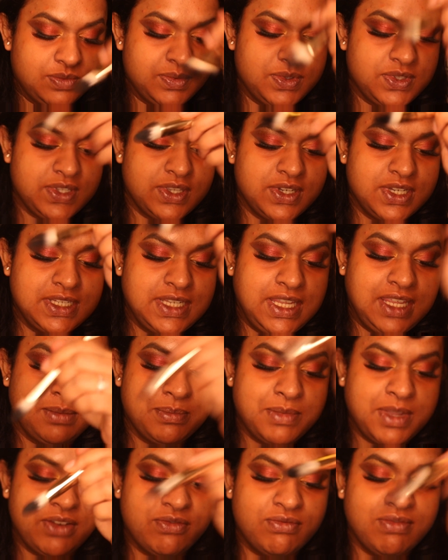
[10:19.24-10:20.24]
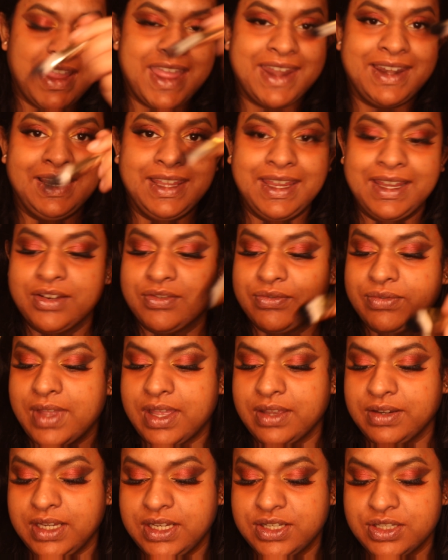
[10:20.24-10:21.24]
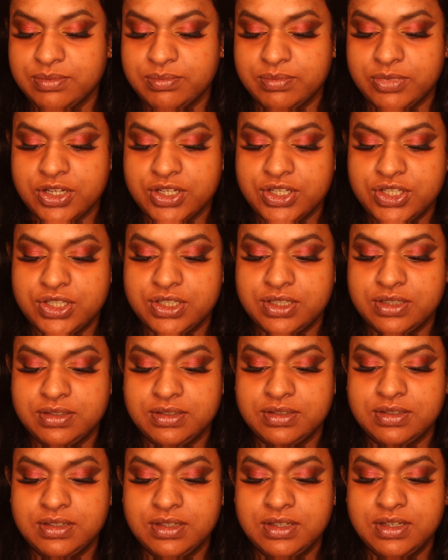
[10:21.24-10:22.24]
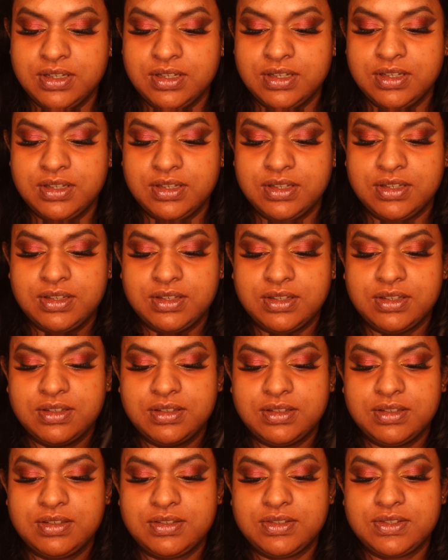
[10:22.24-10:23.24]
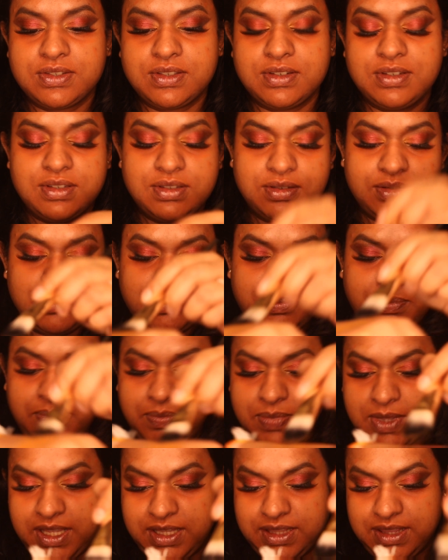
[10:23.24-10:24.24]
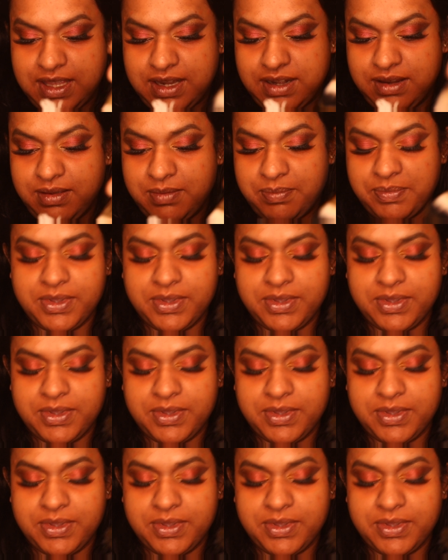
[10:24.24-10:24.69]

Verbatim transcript: I'm just gonna take my rattling foundation brush. I'm just gonna pick that up.